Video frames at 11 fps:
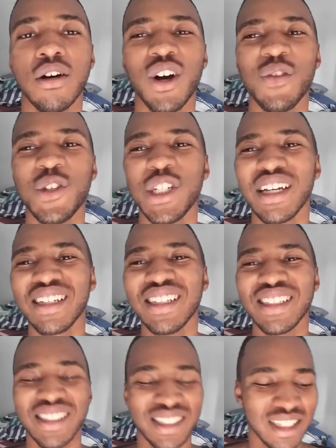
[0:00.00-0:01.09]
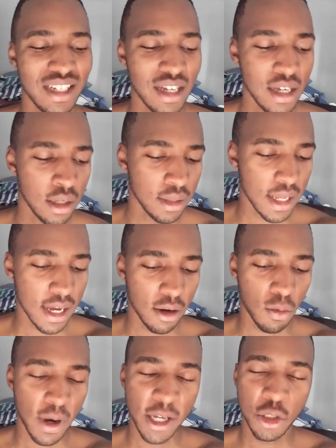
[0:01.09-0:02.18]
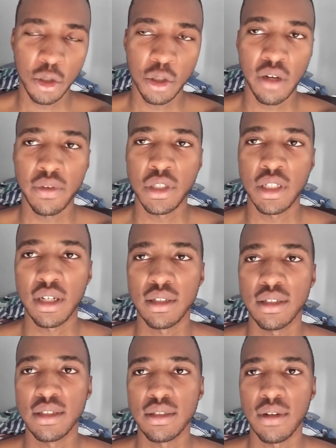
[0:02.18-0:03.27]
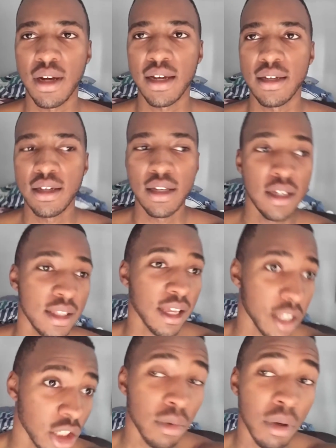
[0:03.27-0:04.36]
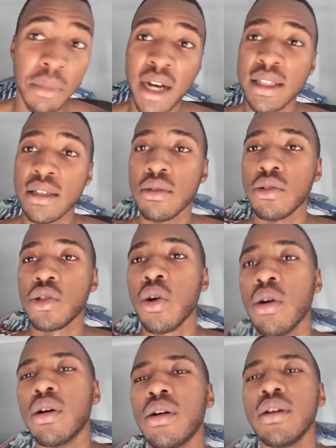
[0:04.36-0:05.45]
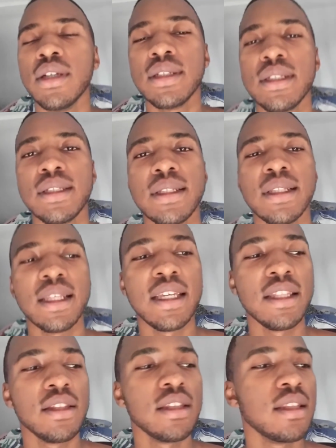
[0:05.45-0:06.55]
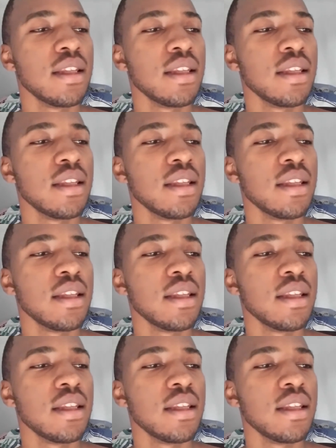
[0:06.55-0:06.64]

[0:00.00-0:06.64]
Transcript: of checklists. Now, why should you have a checklist, right? Now, the human mind is notorious for forgetting